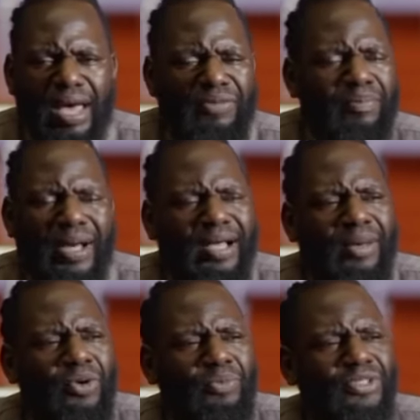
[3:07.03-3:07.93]
I feel back,
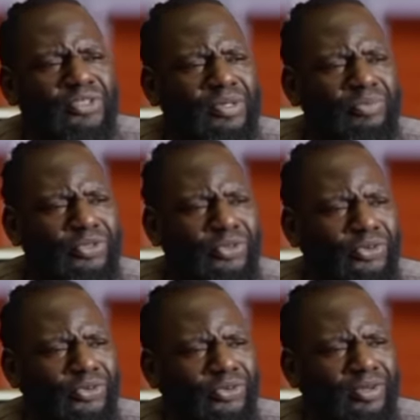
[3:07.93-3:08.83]
I'm up in scripture.
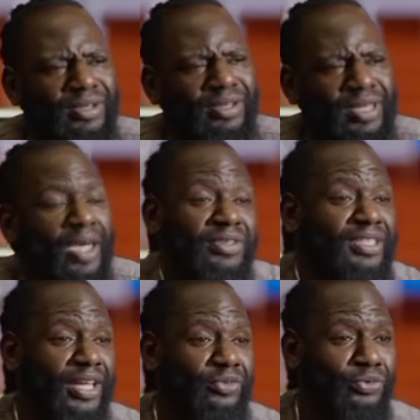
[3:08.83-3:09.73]

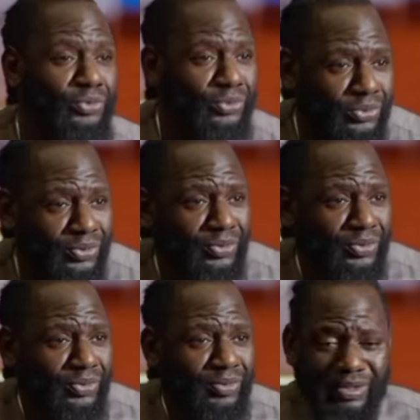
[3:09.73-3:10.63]
Everything I do,
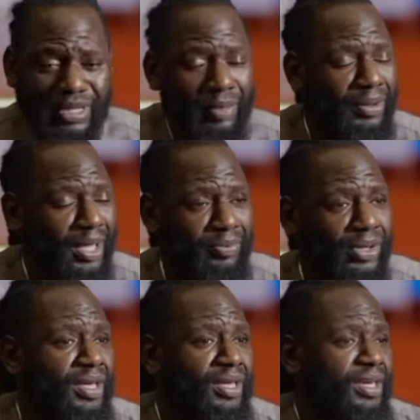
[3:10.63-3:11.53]
a Bible.
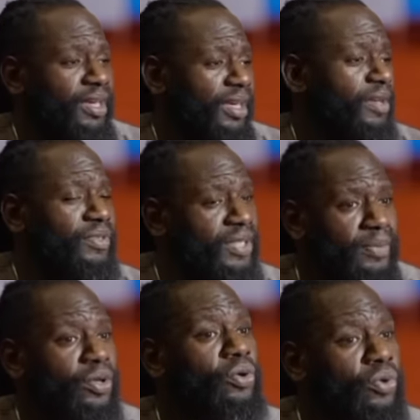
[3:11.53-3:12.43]
If you tell
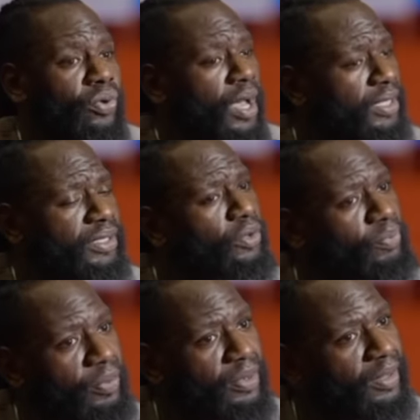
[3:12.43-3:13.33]
me, oh, I say, no
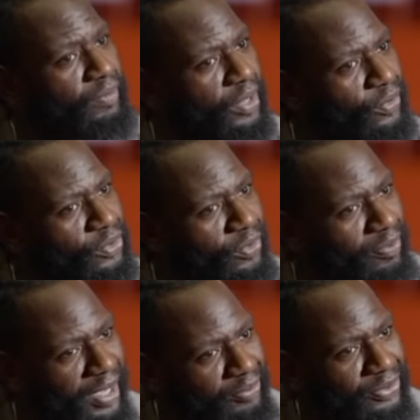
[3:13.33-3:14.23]
problem, maybe look
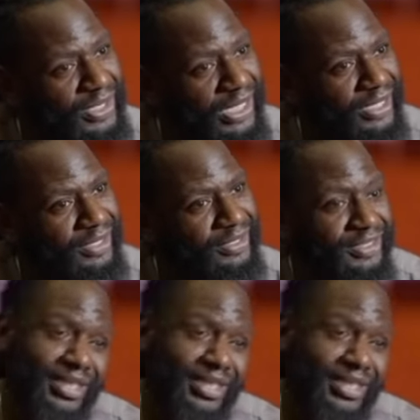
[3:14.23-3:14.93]
Bible now.